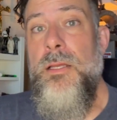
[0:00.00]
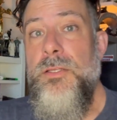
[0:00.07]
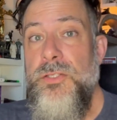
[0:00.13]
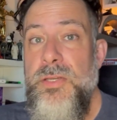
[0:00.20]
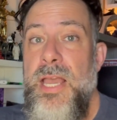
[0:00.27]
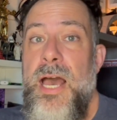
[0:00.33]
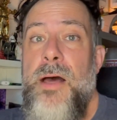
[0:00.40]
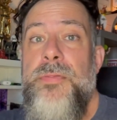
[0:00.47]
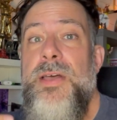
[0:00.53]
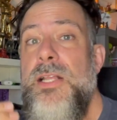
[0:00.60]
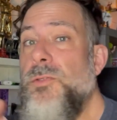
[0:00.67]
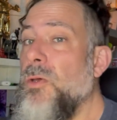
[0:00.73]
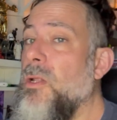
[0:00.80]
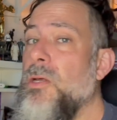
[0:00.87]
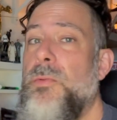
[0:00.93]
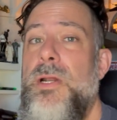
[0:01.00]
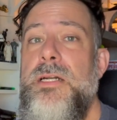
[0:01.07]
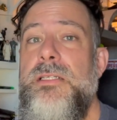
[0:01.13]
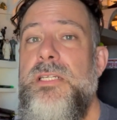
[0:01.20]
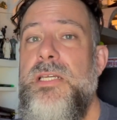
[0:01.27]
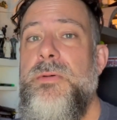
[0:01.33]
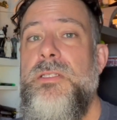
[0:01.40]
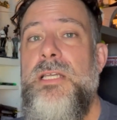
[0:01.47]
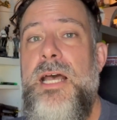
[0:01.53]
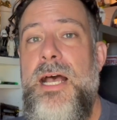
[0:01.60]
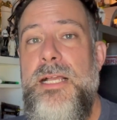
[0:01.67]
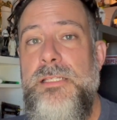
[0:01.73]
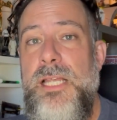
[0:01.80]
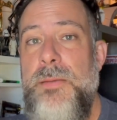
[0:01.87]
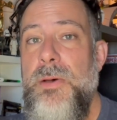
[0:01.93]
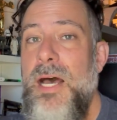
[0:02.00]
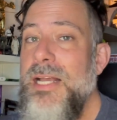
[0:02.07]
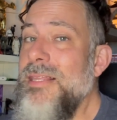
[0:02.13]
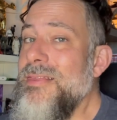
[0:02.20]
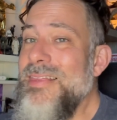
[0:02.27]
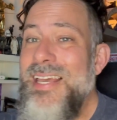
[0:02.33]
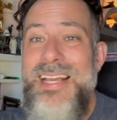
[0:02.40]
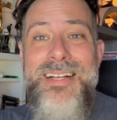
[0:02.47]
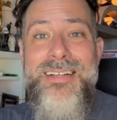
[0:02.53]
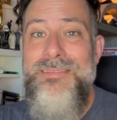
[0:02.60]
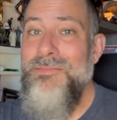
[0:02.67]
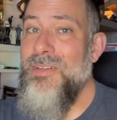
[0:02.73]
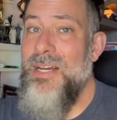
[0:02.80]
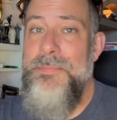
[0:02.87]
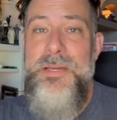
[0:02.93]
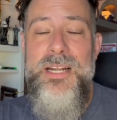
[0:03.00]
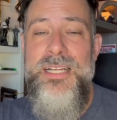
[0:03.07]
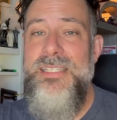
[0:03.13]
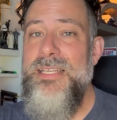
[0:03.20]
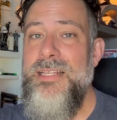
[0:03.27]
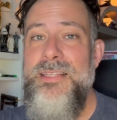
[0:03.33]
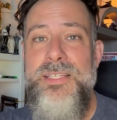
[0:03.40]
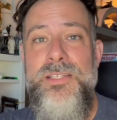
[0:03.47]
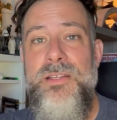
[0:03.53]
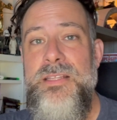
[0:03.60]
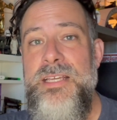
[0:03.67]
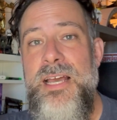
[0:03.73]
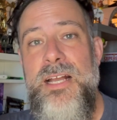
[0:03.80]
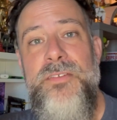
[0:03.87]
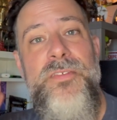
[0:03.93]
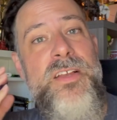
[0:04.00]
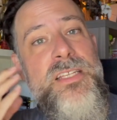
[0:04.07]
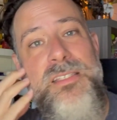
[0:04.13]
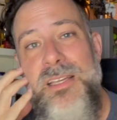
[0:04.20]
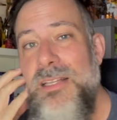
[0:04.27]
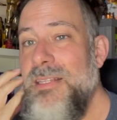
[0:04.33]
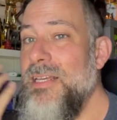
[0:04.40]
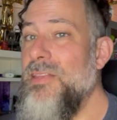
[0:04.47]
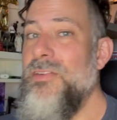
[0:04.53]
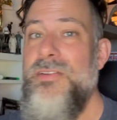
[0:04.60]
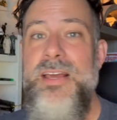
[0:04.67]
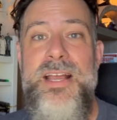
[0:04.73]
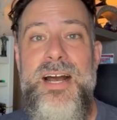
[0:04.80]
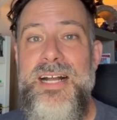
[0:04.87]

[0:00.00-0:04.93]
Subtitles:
So yeah, that's all I wanted to say about the Haslab. I said this on the Actface site the other day.